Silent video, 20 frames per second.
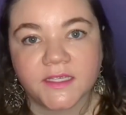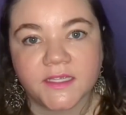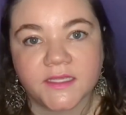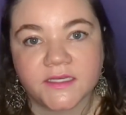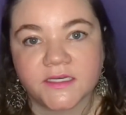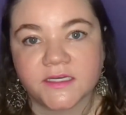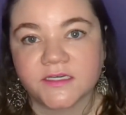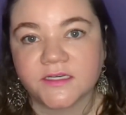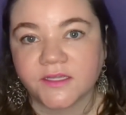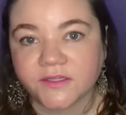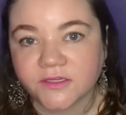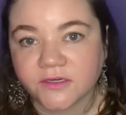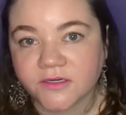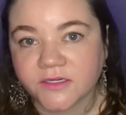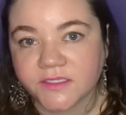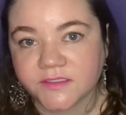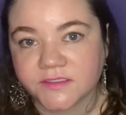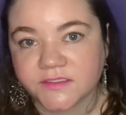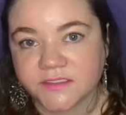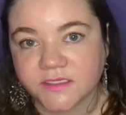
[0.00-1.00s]
In another
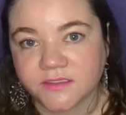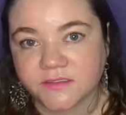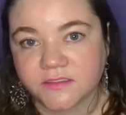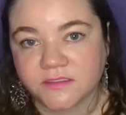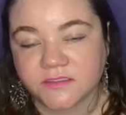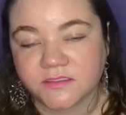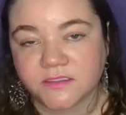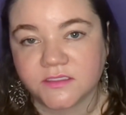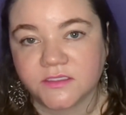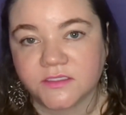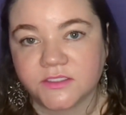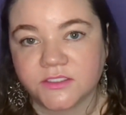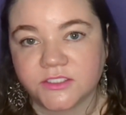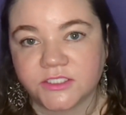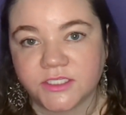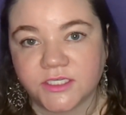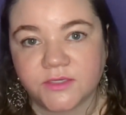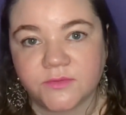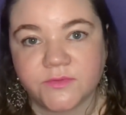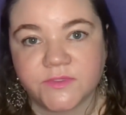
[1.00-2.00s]
instance,
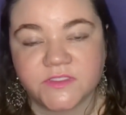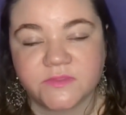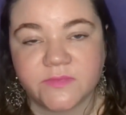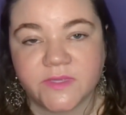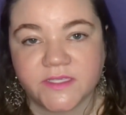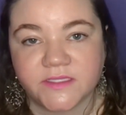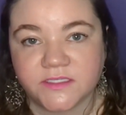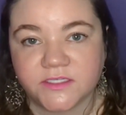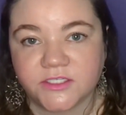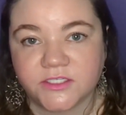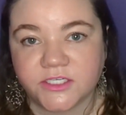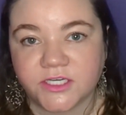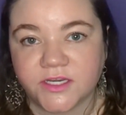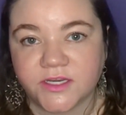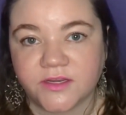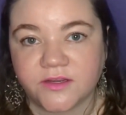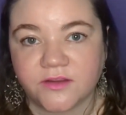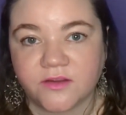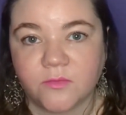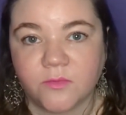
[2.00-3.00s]
she was
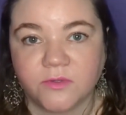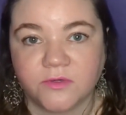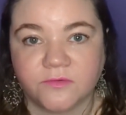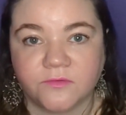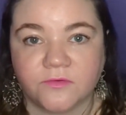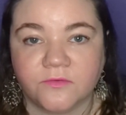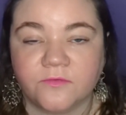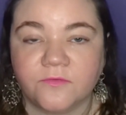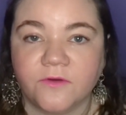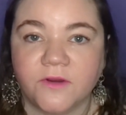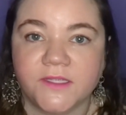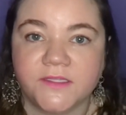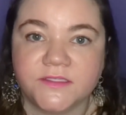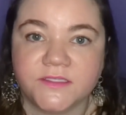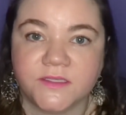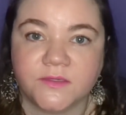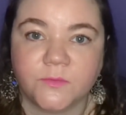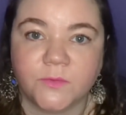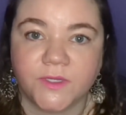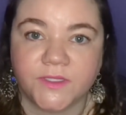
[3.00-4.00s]
messaging one of her friends
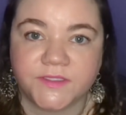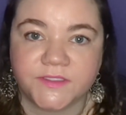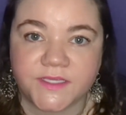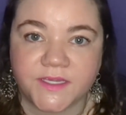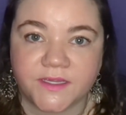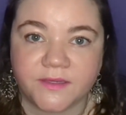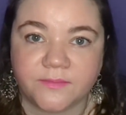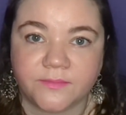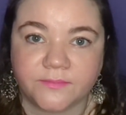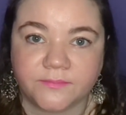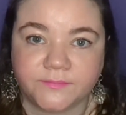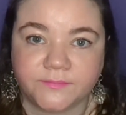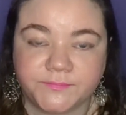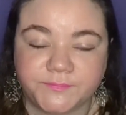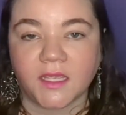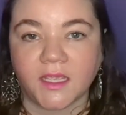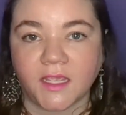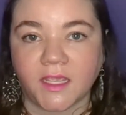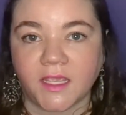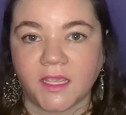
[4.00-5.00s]
on WhatsApp
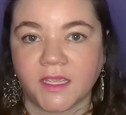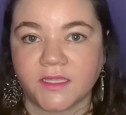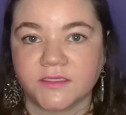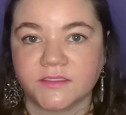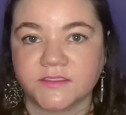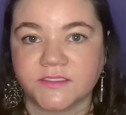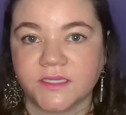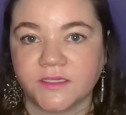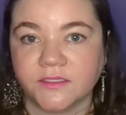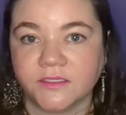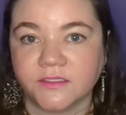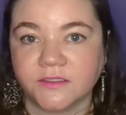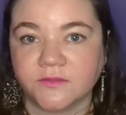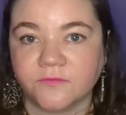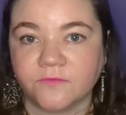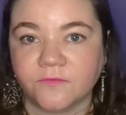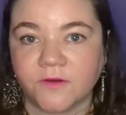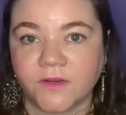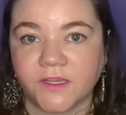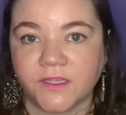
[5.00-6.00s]
and telling the
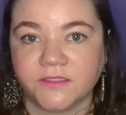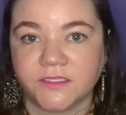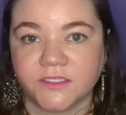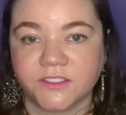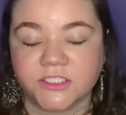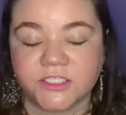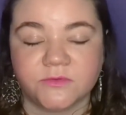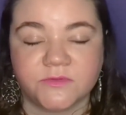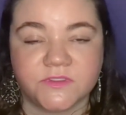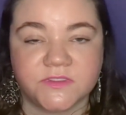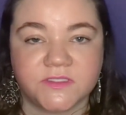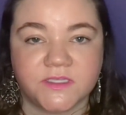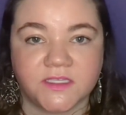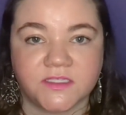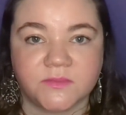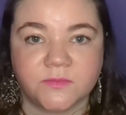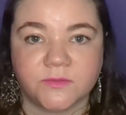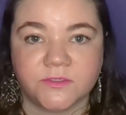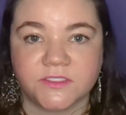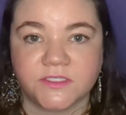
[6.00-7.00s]
friend that she was
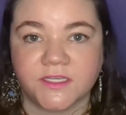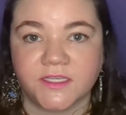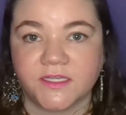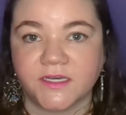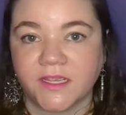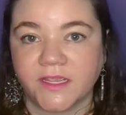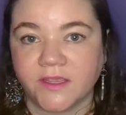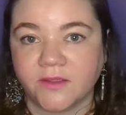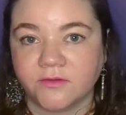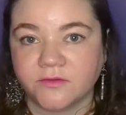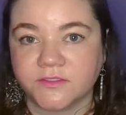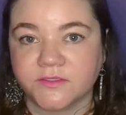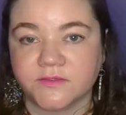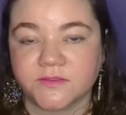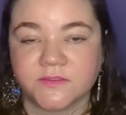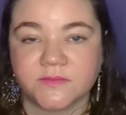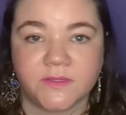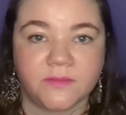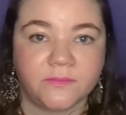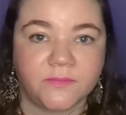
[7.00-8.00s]
desperate to get out, she
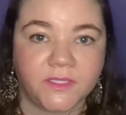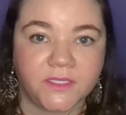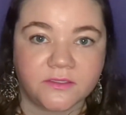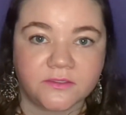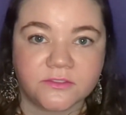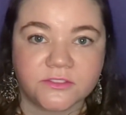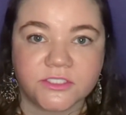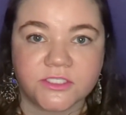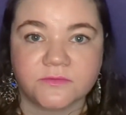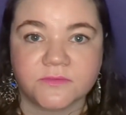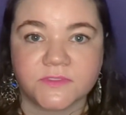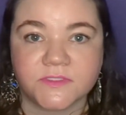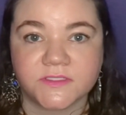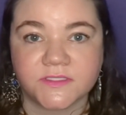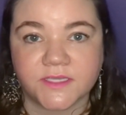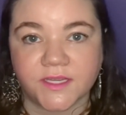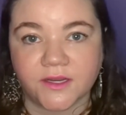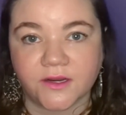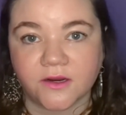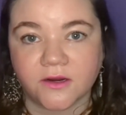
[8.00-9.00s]
was being beaten, she was
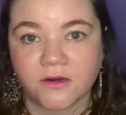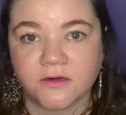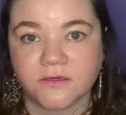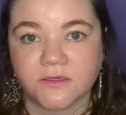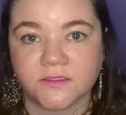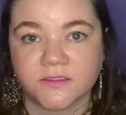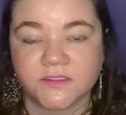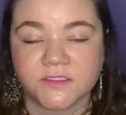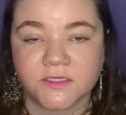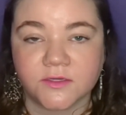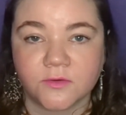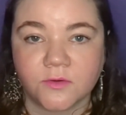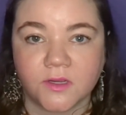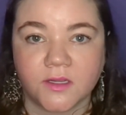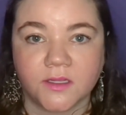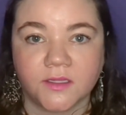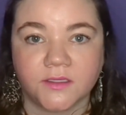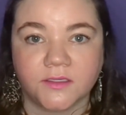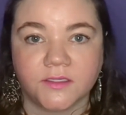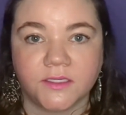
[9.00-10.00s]
scared, and so
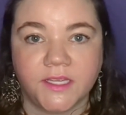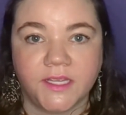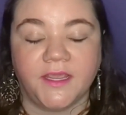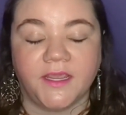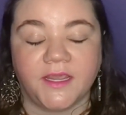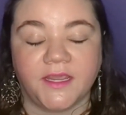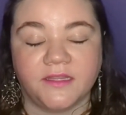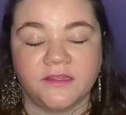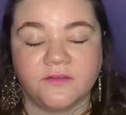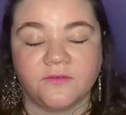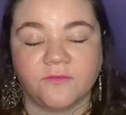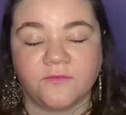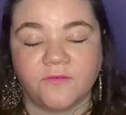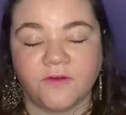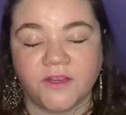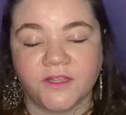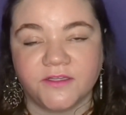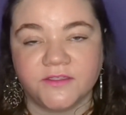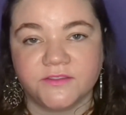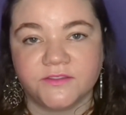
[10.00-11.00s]
on. And the
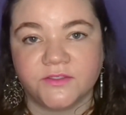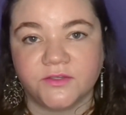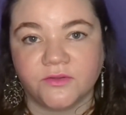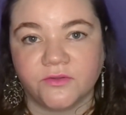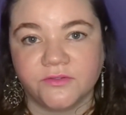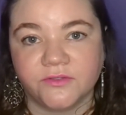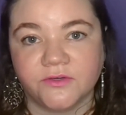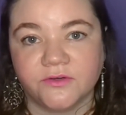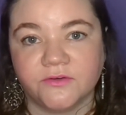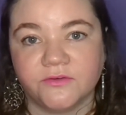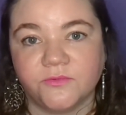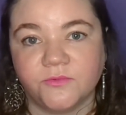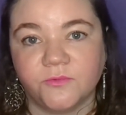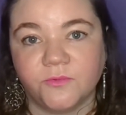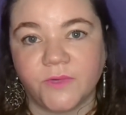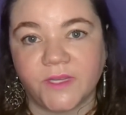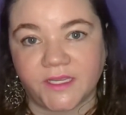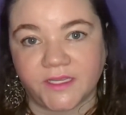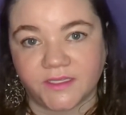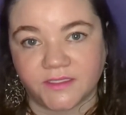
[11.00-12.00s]
friend told her to
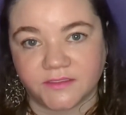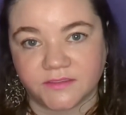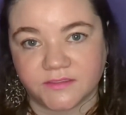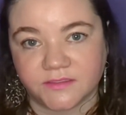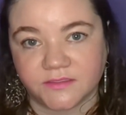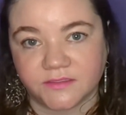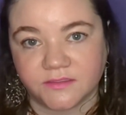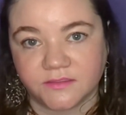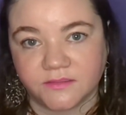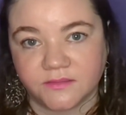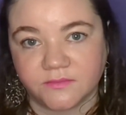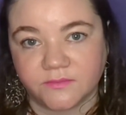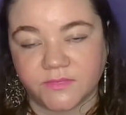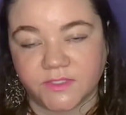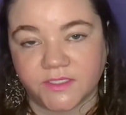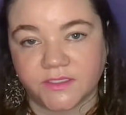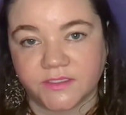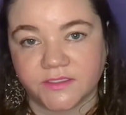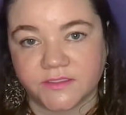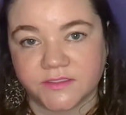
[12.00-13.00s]
wait
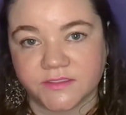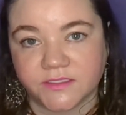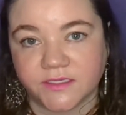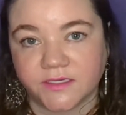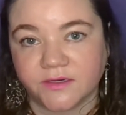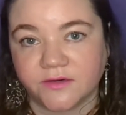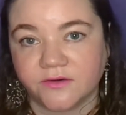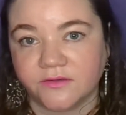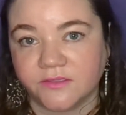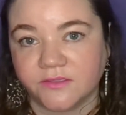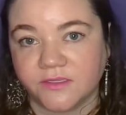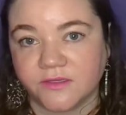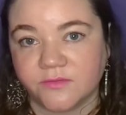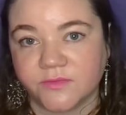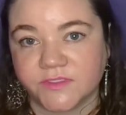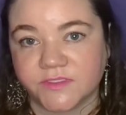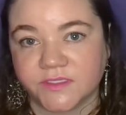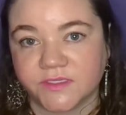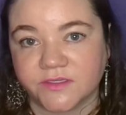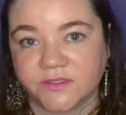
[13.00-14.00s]
because Kerala
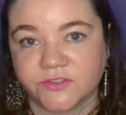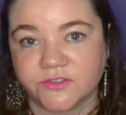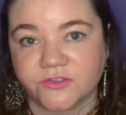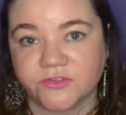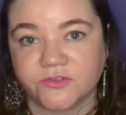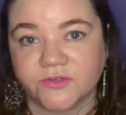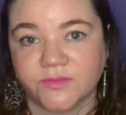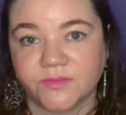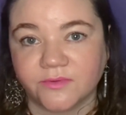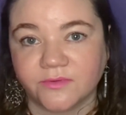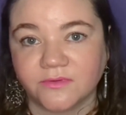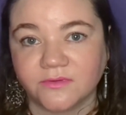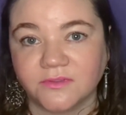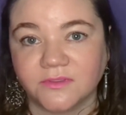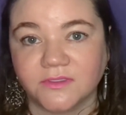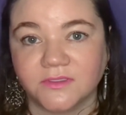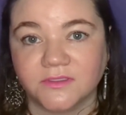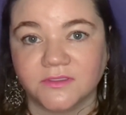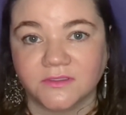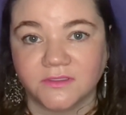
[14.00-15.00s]
was in
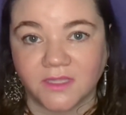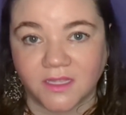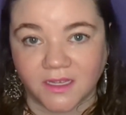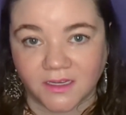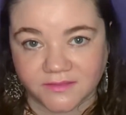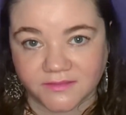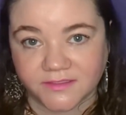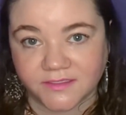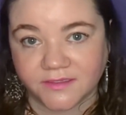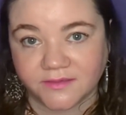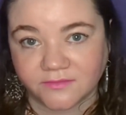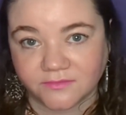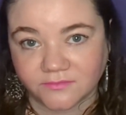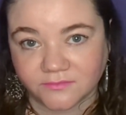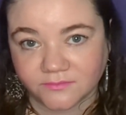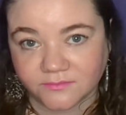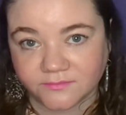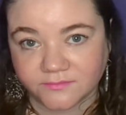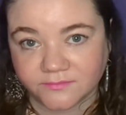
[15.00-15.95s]
triple lockdown.